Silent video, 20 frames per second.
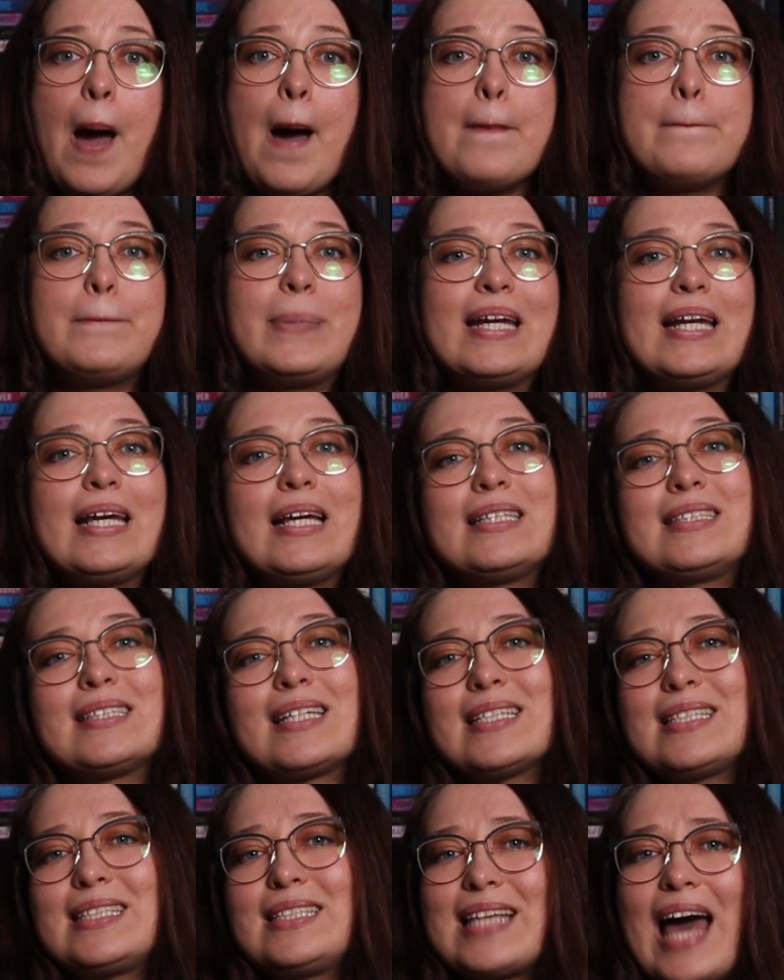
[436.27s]
But it's
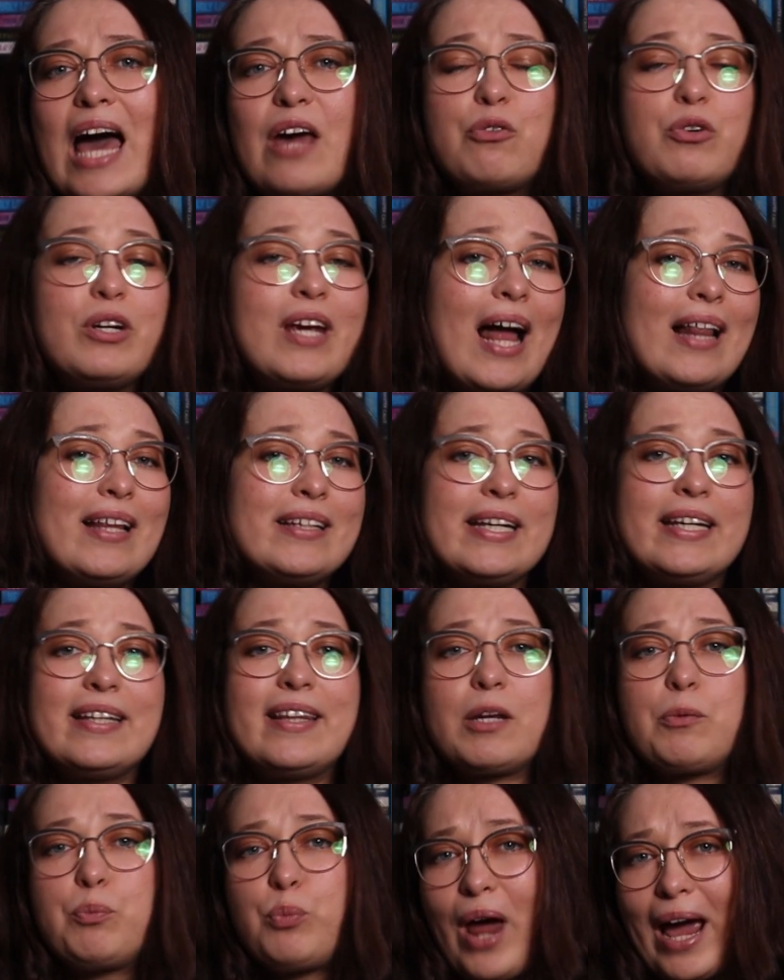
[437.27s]
a sad reality
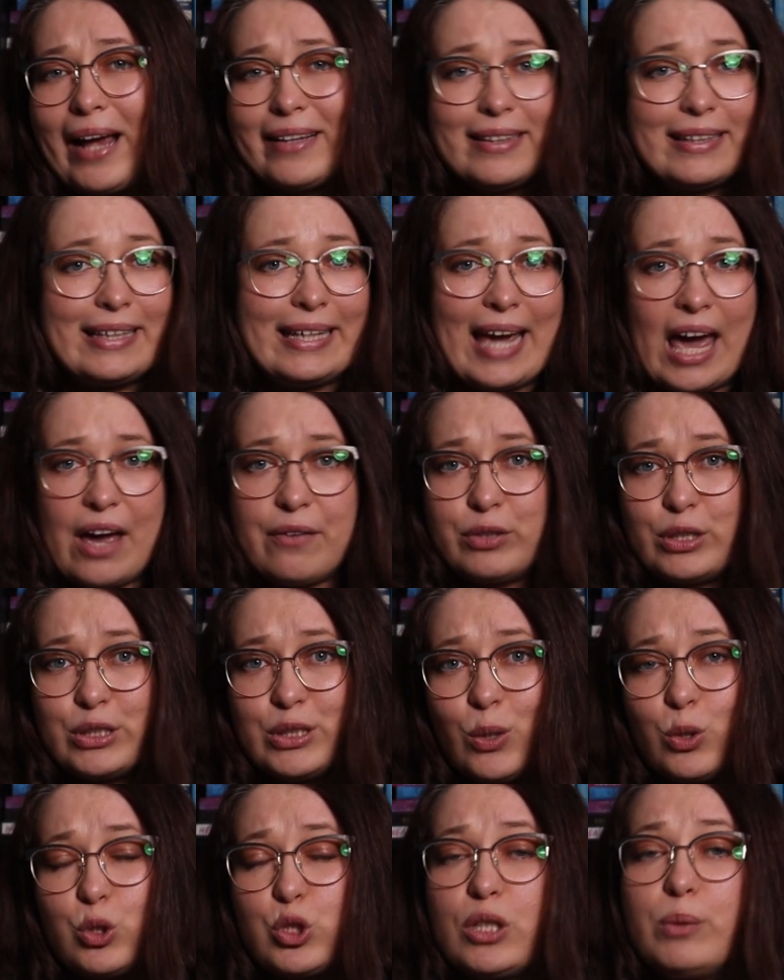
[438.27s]
that practically every
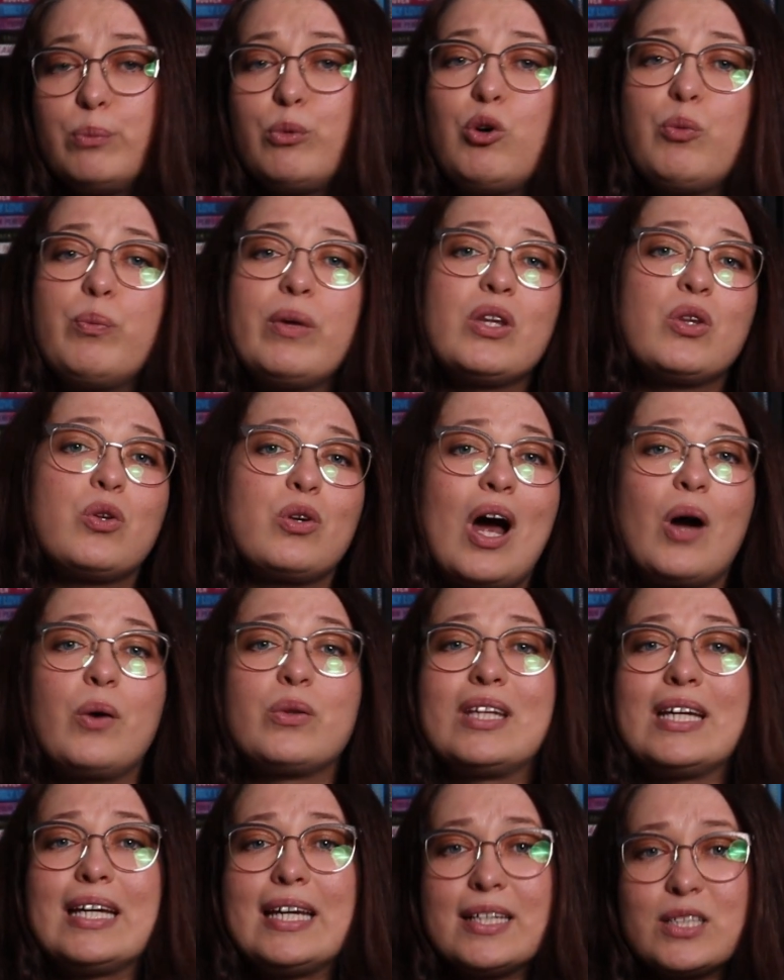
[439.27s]
social movement
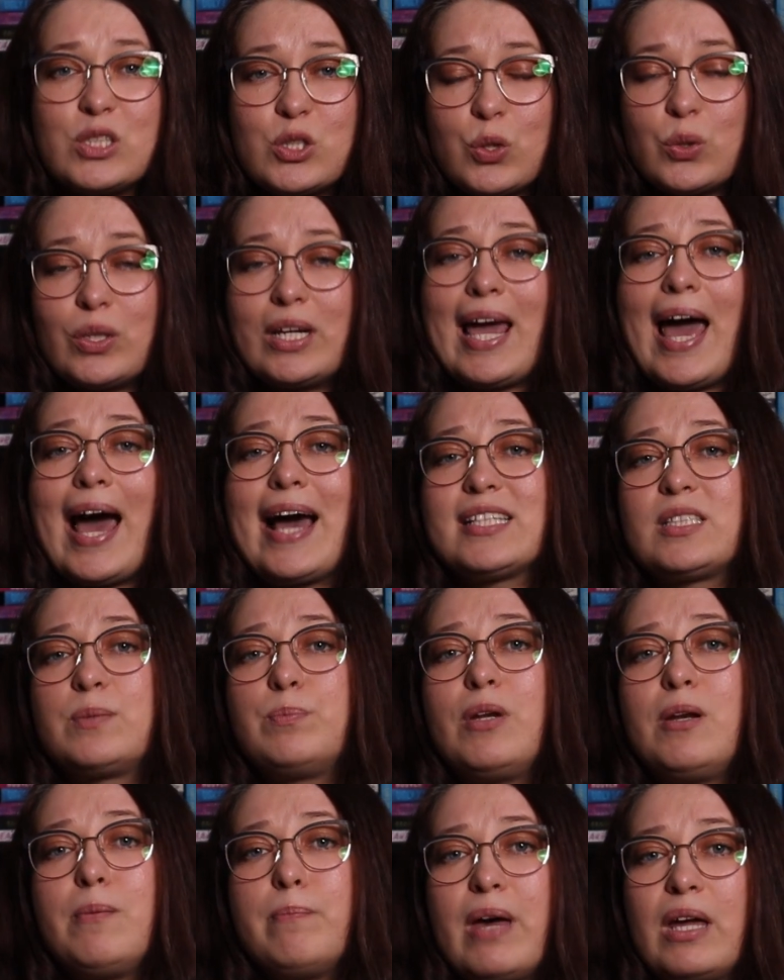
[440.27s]
throughout the history has
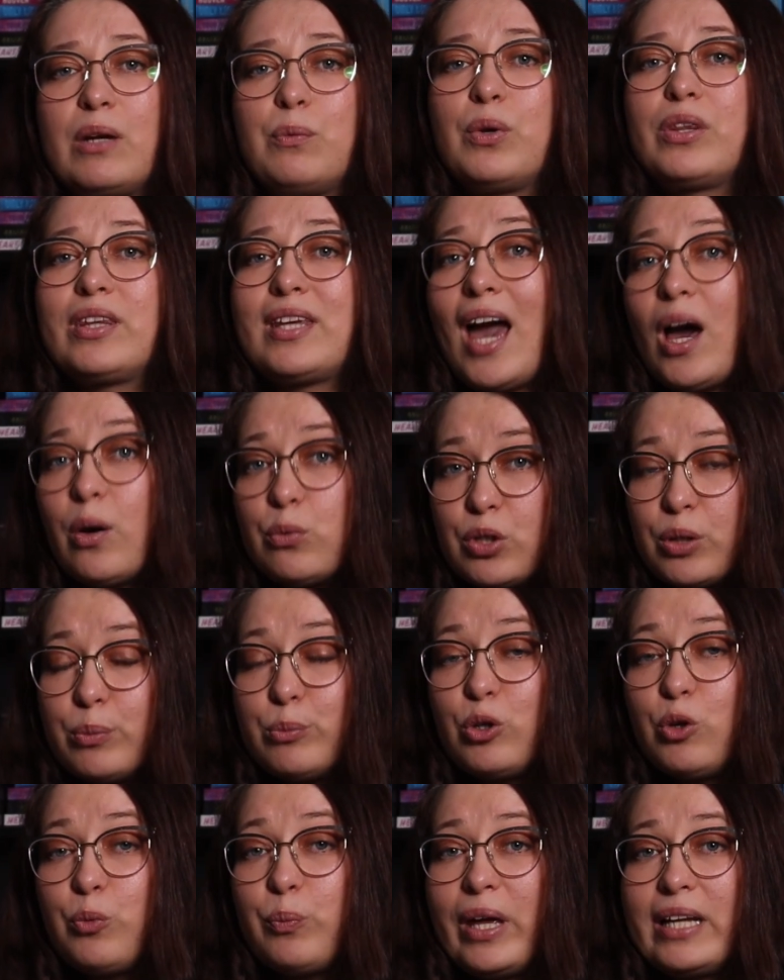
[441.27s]
been met with
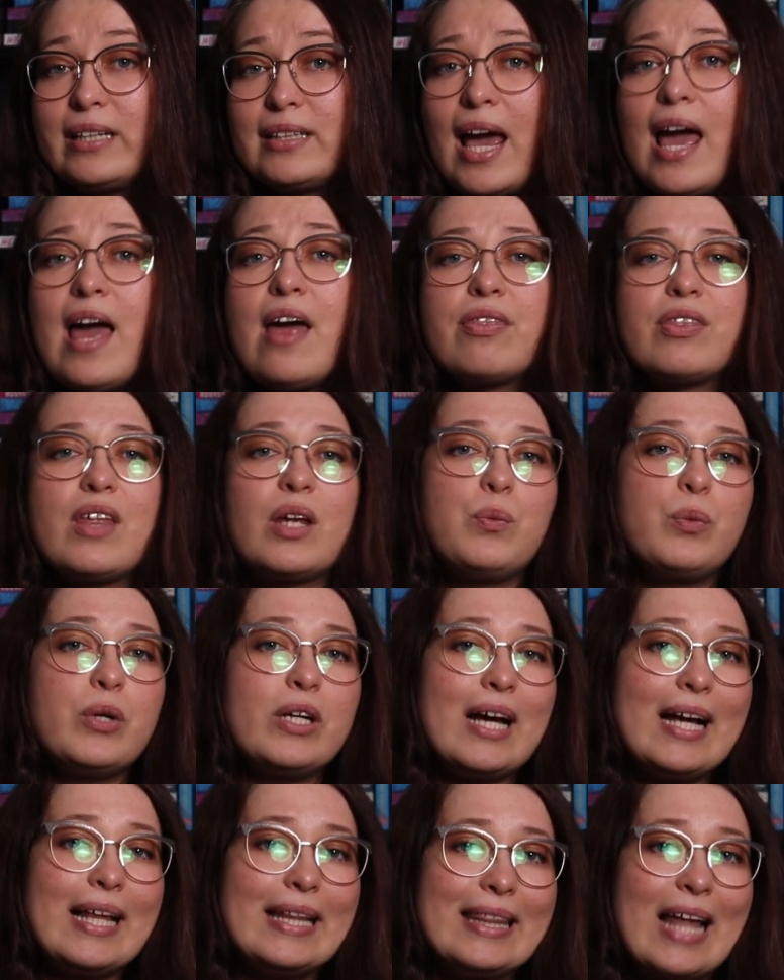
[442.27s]
counter-movement that
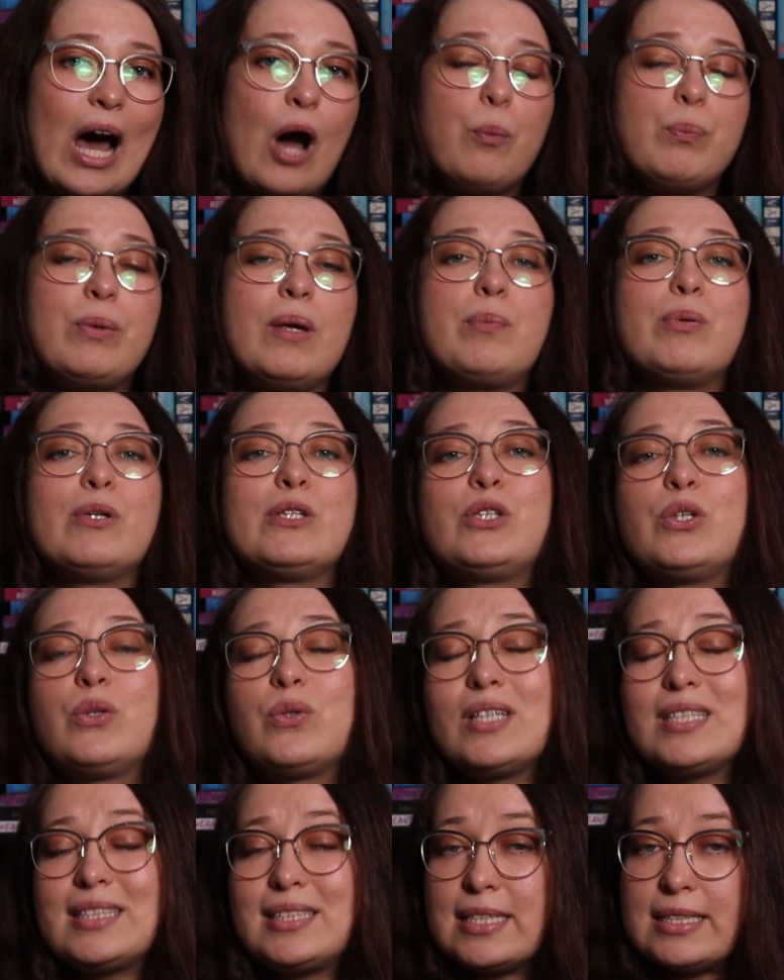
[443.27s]
would allow people to
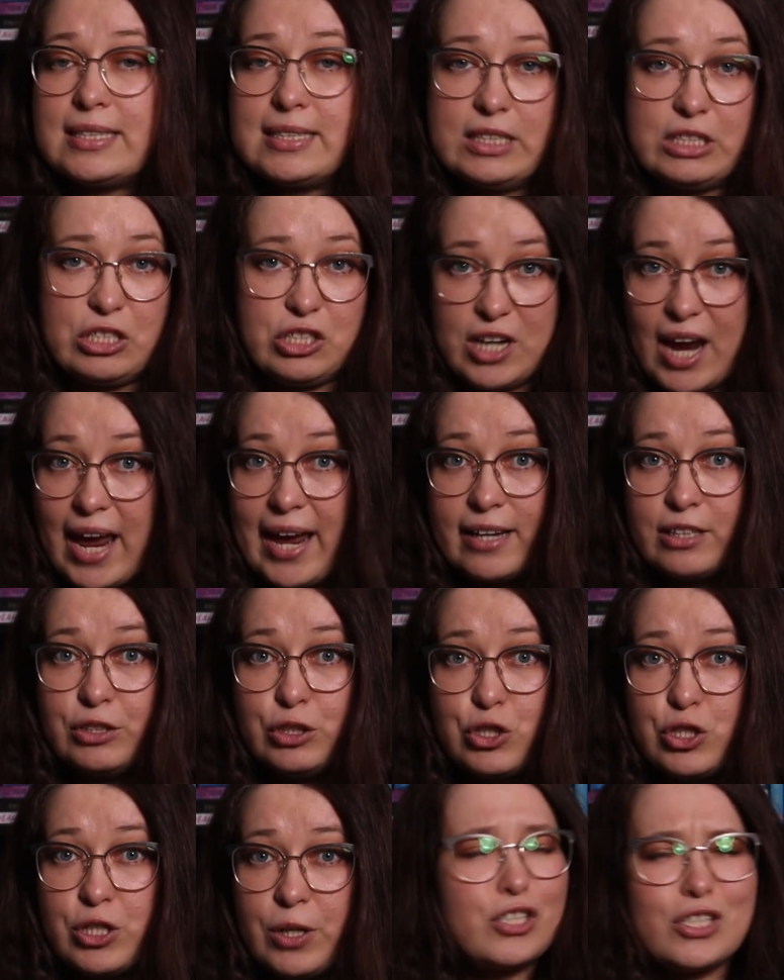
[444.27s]
resist the
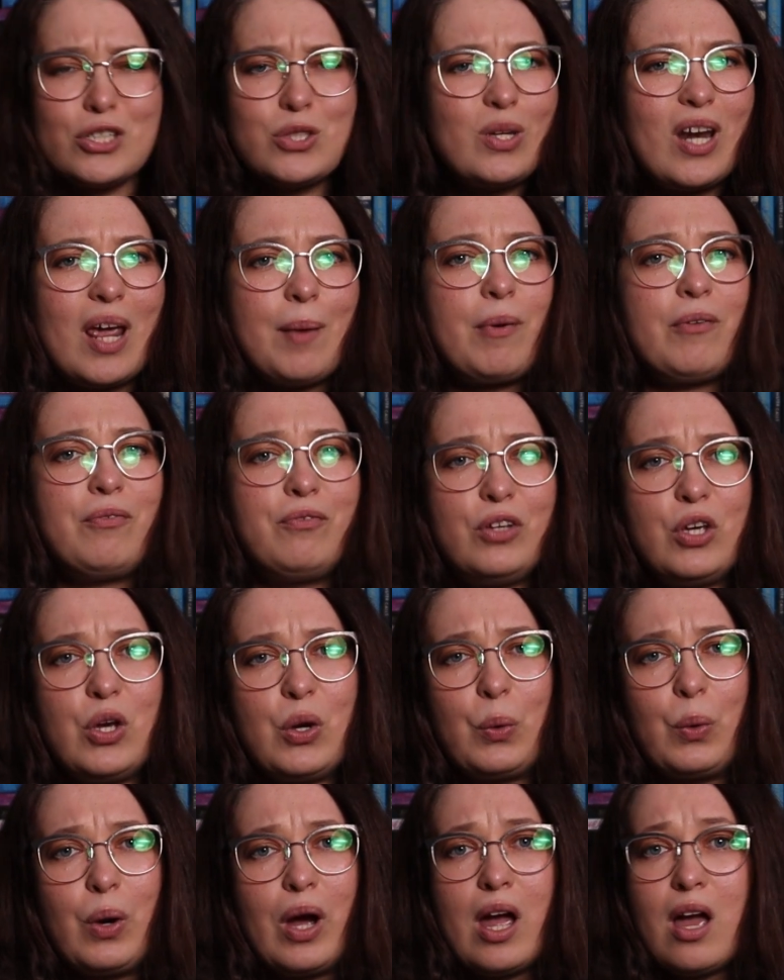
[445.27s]
change. Just to name a
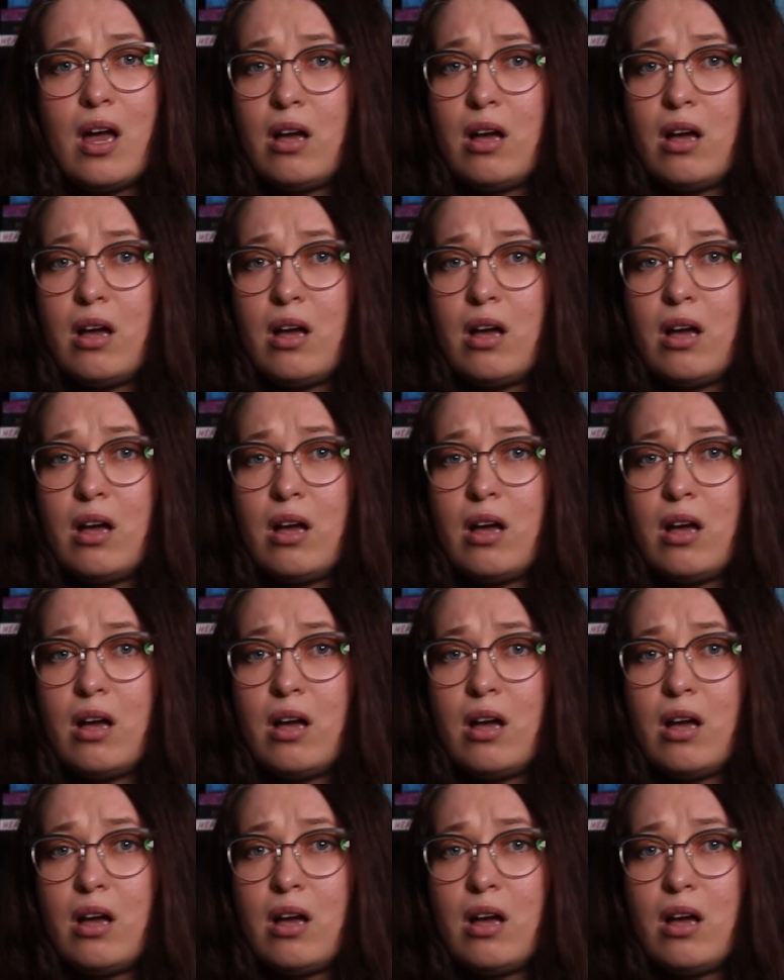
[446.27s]
few,